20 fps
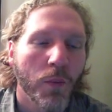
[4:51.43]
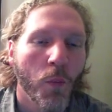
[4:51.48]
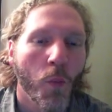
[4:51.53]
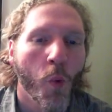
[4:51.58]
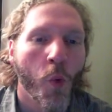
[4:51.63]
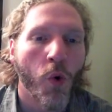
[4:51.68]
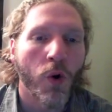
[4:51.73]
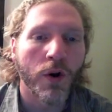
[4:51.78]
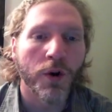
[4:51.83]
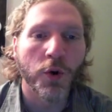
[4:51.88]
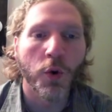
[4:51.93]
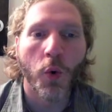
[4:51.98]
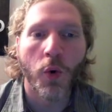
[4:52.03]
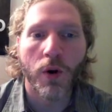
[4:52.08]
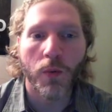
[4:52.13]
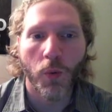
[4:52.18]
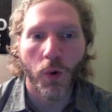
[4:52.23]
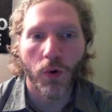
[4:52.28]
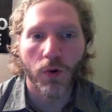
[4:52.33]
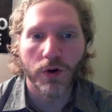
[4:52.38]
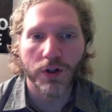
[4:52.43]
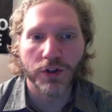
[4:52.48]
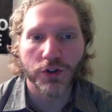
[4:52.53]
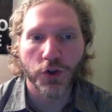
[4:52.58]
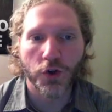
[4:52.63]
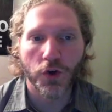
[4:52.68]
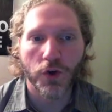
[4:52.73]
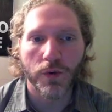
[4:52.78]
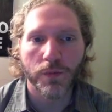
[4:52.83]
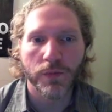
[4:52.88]
more normal
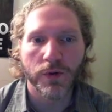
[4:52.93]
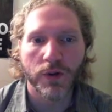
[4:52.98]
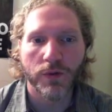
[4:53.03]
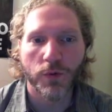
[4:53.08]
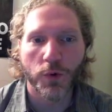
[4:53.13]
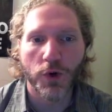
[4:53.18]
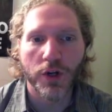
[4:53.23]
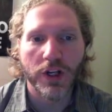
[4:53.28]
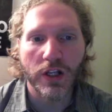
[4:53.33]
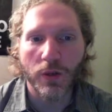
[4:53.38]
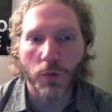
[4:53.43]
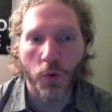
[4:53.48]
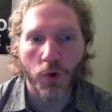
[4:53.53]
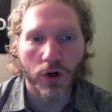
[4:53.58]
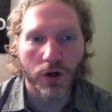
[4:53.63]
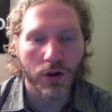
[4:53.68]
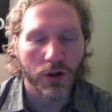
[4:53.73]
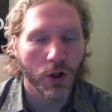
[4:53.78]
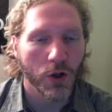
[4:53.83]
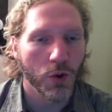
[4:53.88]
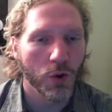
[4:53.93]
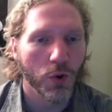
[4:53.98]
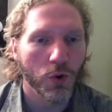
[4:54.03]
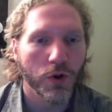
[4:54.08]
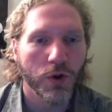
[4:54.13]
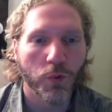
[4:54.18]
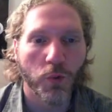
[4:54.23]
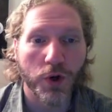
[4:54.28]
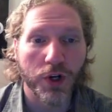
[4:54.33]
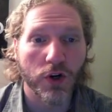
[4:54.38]
in terms of reading
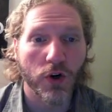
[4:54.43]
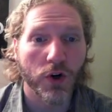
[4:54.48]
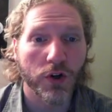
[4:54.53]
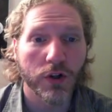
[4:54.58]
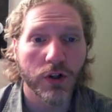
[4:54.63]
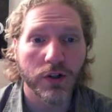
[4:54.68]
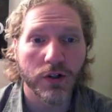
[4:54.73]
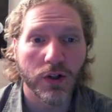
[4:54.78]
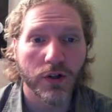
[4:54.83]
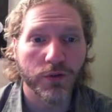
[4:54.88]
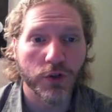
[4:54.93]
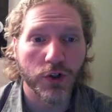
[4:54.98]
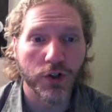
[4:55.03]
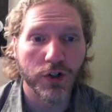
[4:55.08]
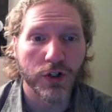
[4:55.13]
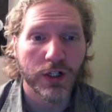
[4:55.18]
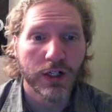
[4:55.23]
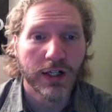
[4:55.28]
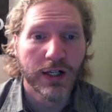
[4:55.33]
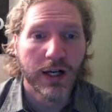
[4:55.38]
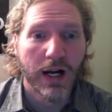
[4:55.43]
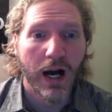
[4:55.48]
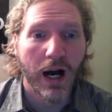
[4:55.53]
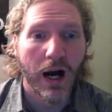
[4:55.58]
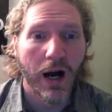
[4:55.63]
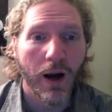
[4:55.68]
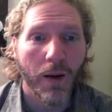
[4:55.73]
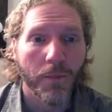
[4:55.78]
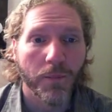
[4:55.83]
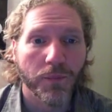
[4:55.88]
workload, regardless of your
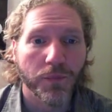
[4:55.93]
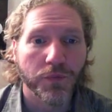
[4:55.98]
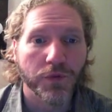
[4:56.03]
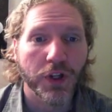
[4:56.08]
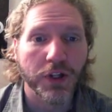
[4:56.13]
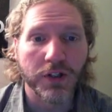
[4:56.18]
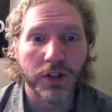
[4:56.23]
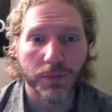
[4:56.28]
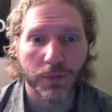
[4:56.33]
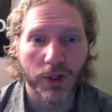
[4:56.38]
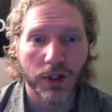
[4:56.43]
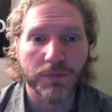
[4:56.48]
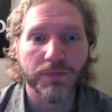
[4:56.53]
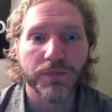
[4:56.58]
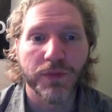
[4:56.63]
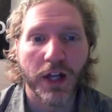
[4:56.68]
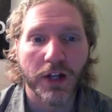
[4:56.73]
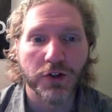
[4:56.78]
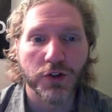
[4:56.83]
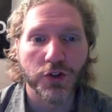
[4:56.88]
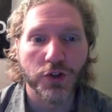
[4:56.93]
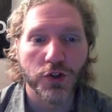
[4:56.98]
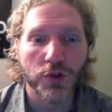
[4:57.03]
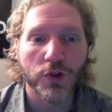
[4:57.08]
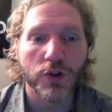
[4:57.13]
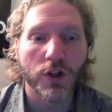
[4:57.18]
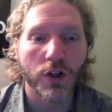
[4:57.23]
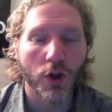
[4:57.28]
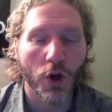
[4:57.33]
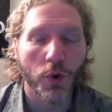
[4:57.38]
discipline that you
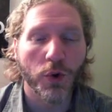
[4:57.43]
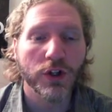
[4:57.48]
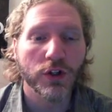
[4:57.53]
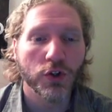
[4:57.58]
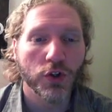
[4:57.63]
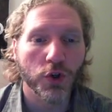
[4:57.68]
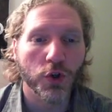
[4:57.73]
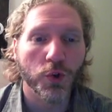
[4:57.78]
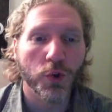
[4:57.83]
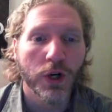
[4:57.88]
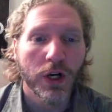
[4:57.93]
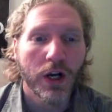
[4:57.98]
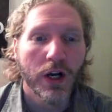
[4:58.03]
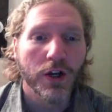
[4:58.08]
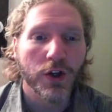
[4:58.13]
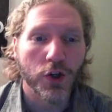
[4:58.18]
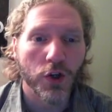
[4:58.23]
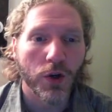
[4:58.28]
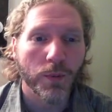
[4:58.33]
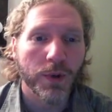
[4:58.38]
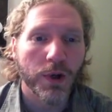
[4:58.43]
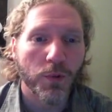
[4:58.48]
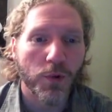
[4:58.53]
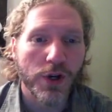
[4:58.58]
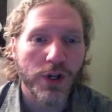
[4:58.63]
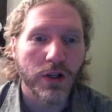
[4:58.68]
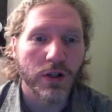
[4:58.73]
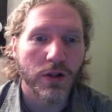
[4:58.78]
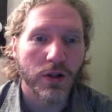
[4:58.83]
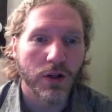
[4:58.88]
choose to go into. You're going to be
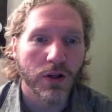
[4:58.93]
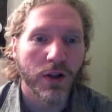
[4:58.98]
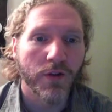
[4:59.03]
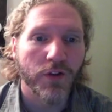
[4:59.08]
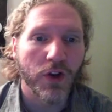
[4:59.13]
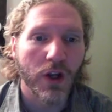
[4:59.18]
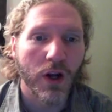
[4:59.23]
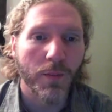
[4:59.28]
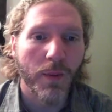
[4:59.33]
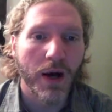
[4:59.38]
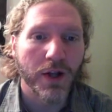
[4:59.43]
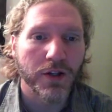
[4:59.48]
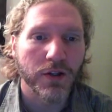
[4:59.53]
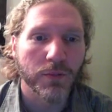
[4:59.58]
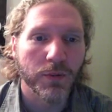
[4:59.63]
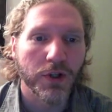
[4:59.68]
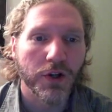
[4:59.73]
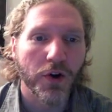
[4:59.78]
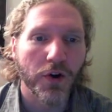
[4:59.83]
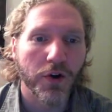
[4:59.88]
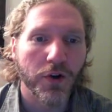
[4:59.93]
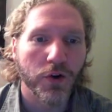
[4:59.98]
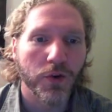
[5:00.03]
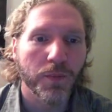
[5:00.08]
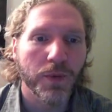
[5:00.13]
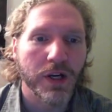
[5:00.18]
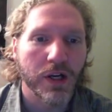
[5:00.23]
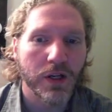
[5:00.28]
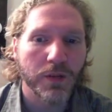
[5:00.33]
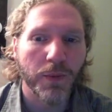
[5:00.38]
reading significant amounts of material
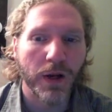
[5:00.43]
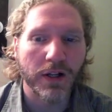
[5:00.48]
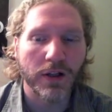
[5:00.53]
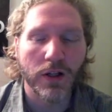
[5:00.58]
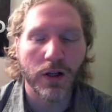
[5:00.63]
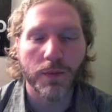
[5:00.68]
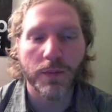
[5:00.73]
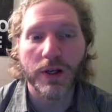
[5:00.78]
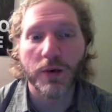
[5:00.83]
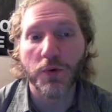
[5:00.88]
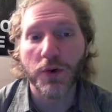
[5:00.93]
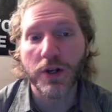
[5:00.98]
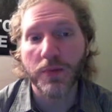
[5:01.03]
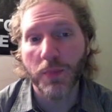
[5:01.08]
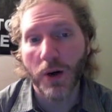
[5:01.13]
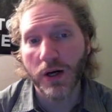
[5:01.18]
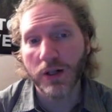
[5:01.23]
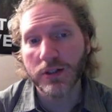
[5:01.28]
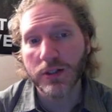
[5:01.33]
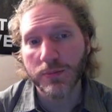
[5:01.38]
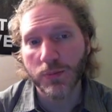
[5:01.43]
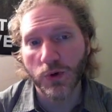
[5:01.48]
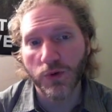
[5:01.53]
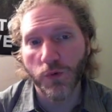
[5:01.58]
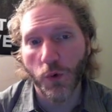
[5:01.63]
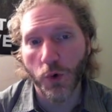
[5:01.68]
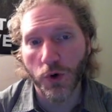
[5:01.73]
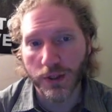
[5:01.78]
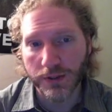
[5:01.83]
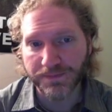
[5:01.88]
and be expected to be
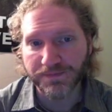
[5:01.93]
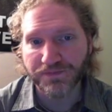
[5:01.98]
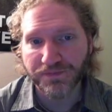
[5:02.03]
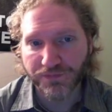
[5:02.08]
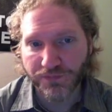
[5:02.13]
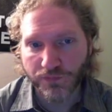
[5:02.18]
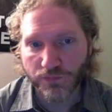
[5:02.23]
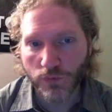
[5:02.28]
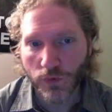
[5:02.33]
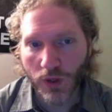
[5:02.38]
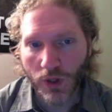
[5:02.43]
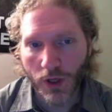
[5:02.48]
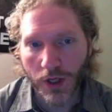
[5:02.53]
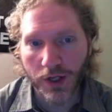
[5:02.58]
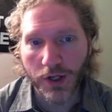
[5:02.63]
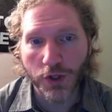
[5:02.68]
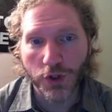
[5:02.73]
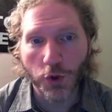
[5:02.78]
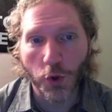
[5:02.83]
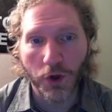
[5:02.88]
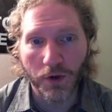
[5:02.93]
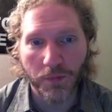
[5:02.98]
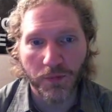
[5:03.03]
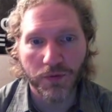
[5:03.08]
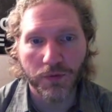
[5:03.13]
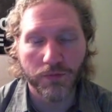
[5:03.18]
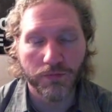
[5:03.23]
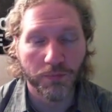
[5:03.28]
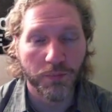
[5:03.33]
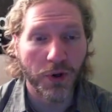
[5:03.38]
responsible for it in a
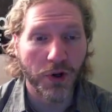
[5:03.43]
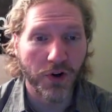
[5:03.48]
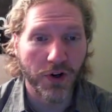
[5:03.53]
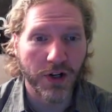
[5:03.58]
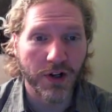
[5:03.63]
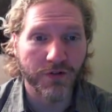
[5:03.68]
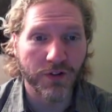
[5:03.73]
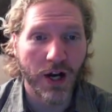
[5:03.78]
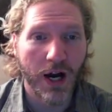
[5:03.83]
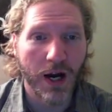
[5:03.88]
short period of